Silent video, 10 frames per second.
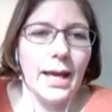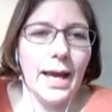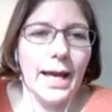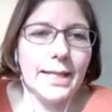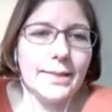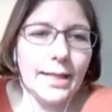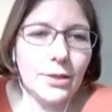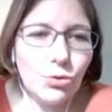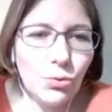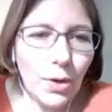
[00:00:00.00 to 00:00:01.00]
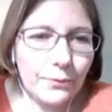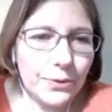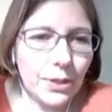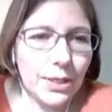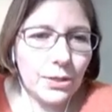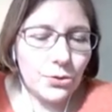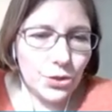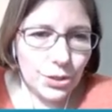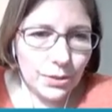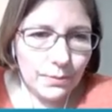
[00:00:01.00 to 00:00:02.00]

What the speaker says: At day 2 after inclusion,